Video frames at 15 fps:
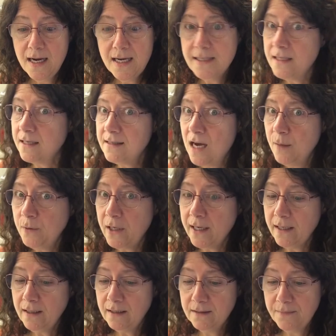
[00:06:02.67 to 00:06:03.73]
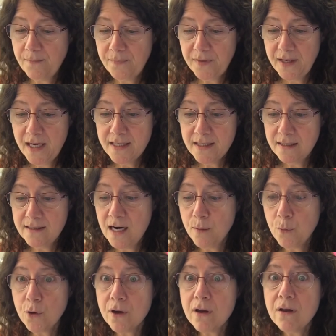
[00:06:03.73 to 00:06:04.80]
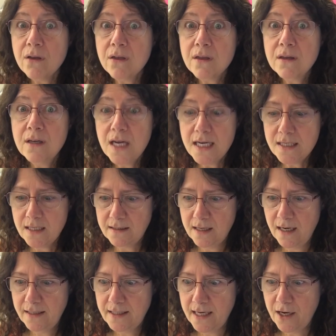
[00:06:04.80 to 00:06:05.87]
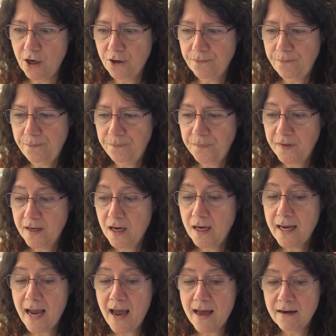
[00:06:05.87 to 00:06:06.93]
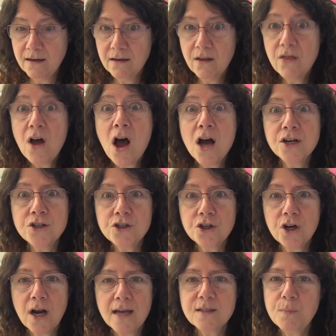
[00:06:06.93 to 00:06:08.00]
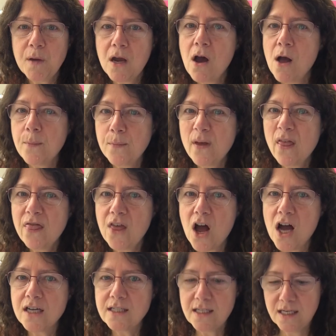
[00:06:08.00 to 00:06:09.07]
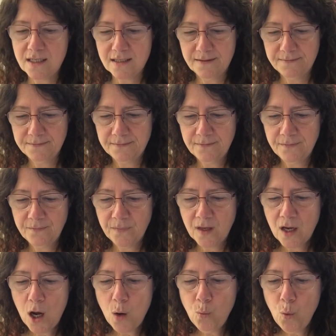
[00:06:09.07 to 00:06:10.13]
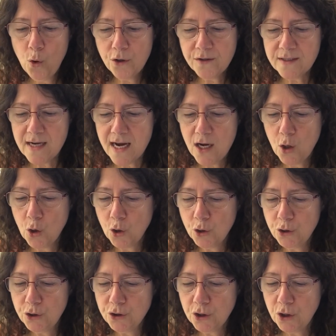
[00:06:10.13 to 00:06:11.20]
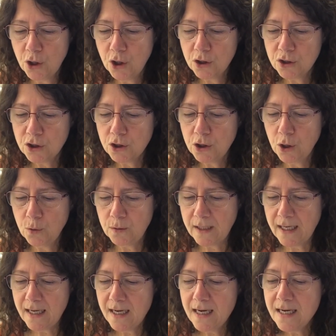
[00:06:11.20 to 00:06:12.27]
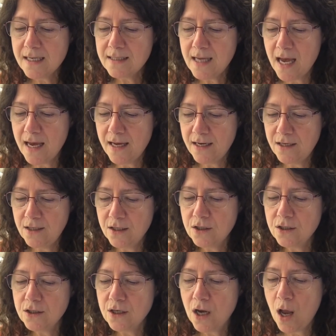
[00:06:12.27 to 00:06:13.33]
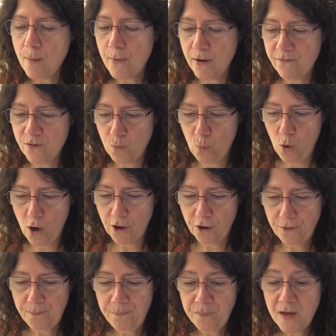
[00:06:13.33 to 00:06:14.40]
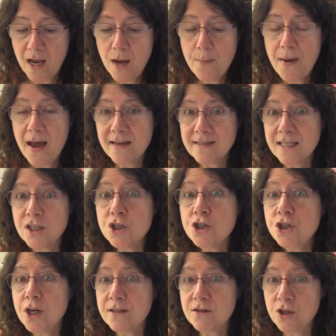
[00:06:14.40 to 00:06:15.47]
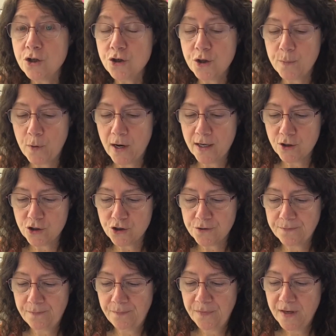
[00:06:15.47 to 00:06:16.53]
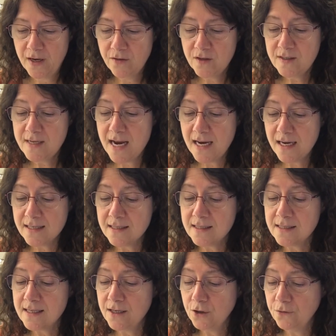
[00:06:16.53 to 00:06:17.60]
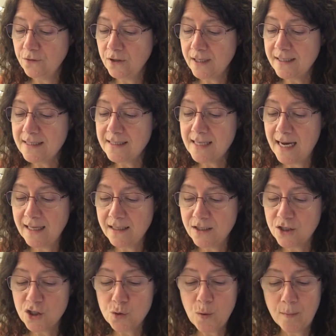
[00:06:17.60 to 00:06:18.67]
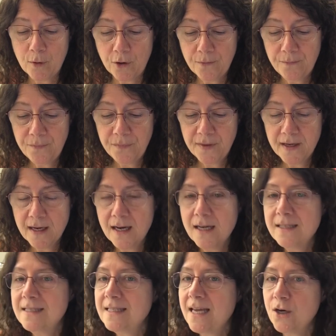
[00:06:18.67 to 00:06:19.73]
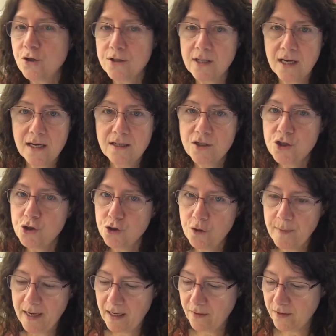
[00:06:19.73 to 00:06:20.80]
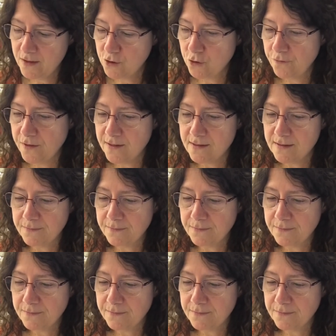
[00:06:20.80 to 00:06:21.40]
does not blink, he does not breathe, he does not dare. Again, the hunter has become the hunted. A water snake curls along slowly, his head above the water, passing just under the branch. The snake is a skillful and silent swimmer, scarcely disturbing the surface.